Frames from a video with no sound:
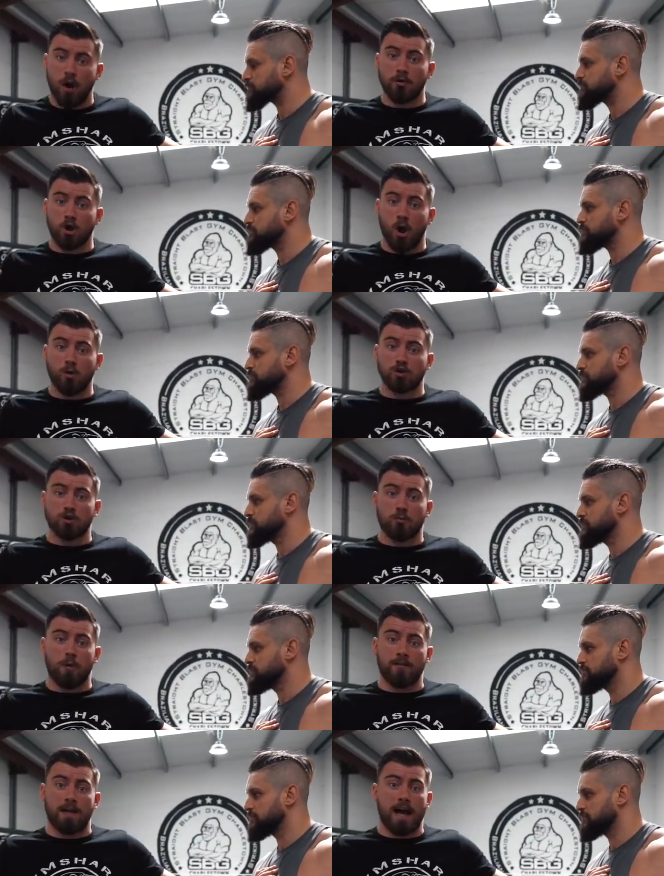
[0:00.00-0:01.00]
Speaker 1: I'm loaded
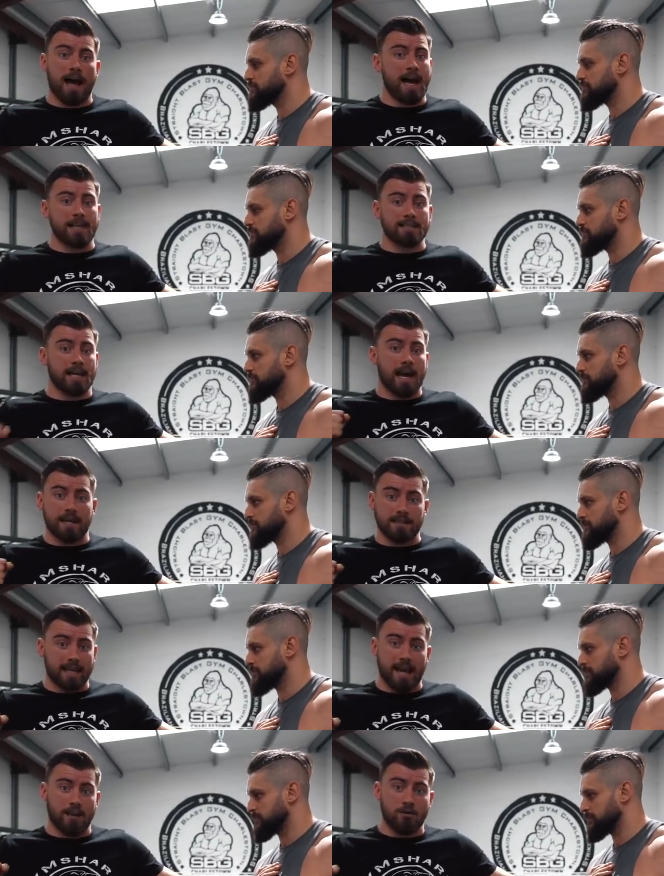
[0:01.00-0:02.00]
up on that hand, and
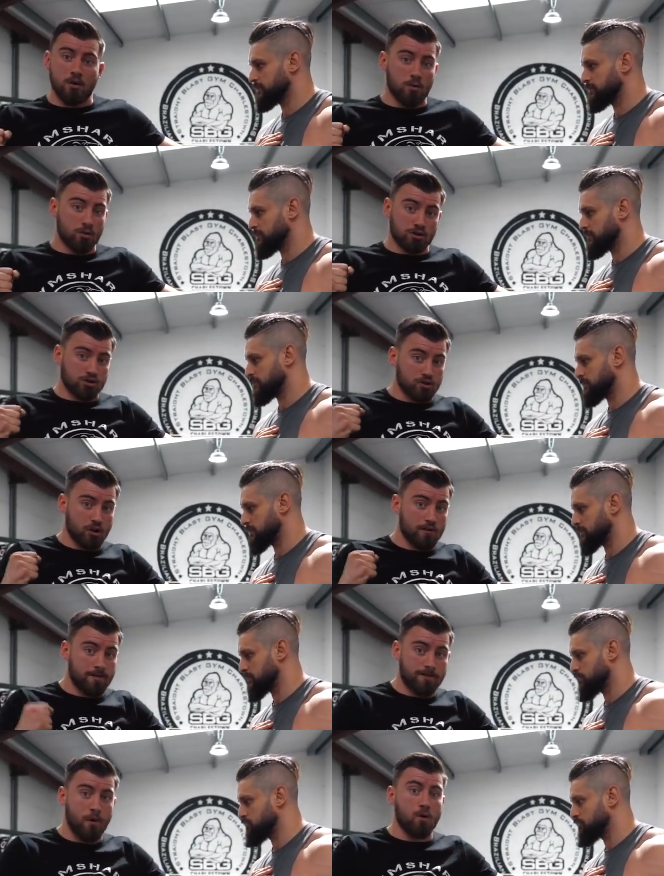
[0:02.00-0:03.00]
again, I'm going to strike
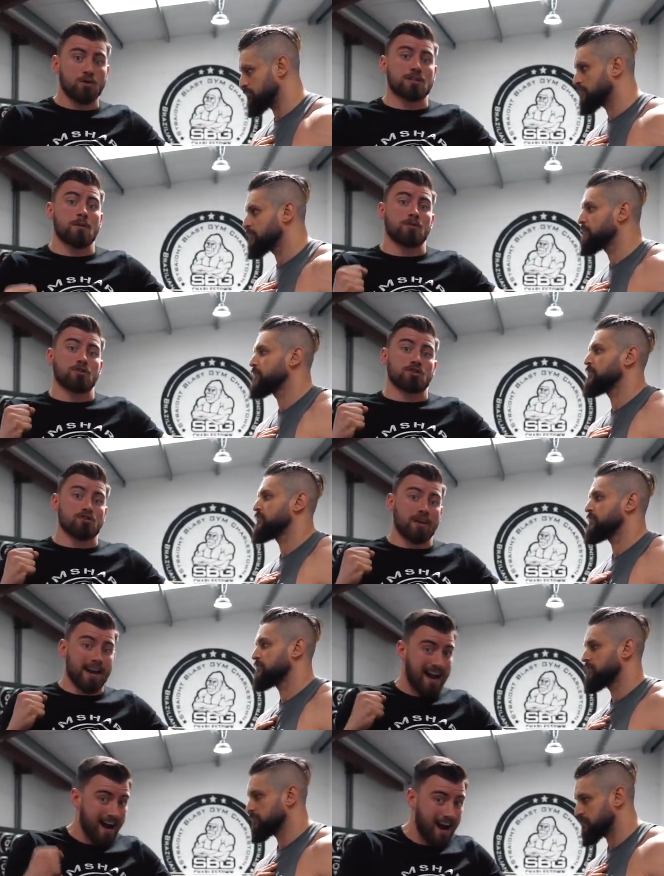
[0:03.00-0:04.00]
forced, I'm going to strike
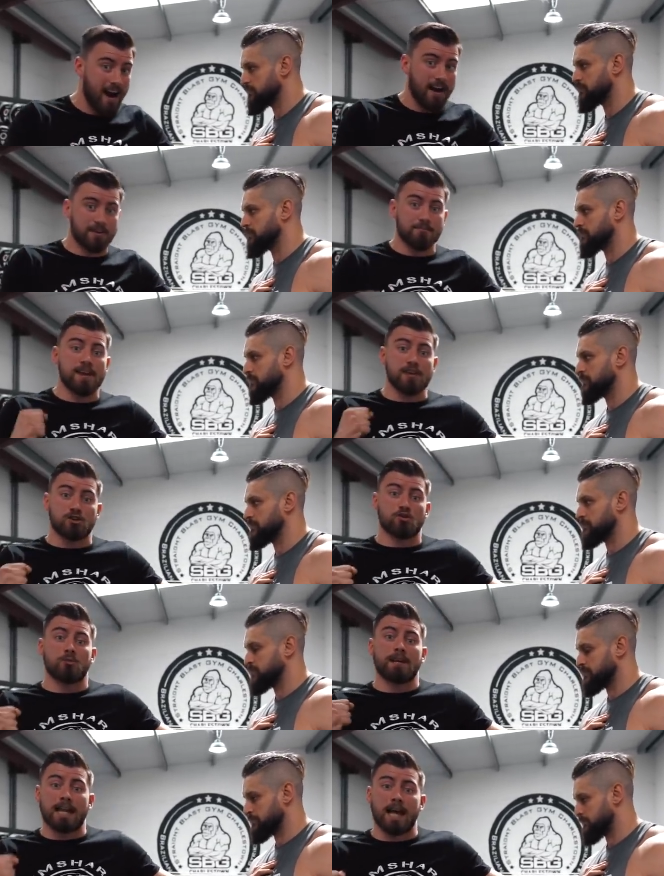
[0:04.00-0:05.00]
hard, making
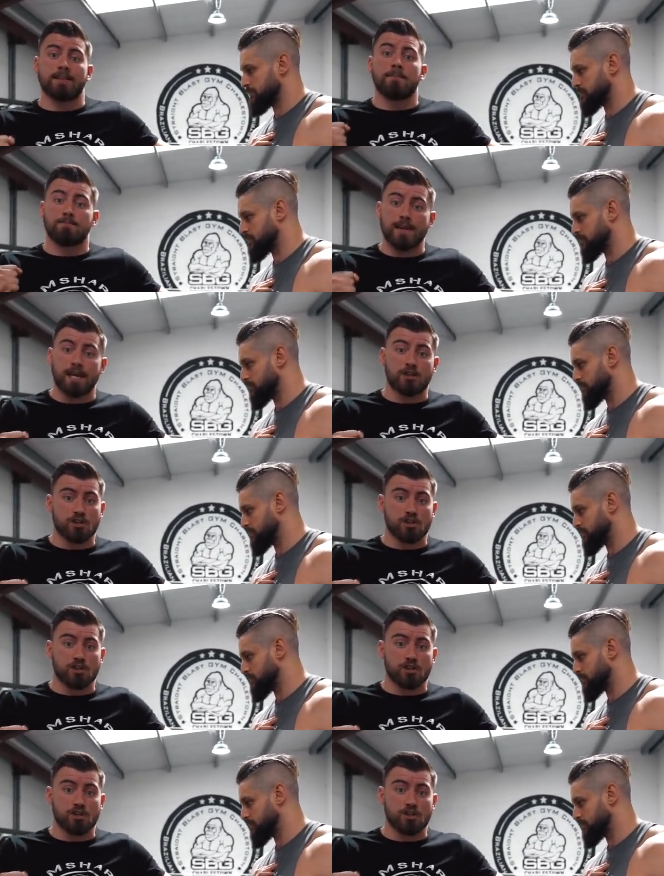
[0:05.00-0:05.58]
sure we land a big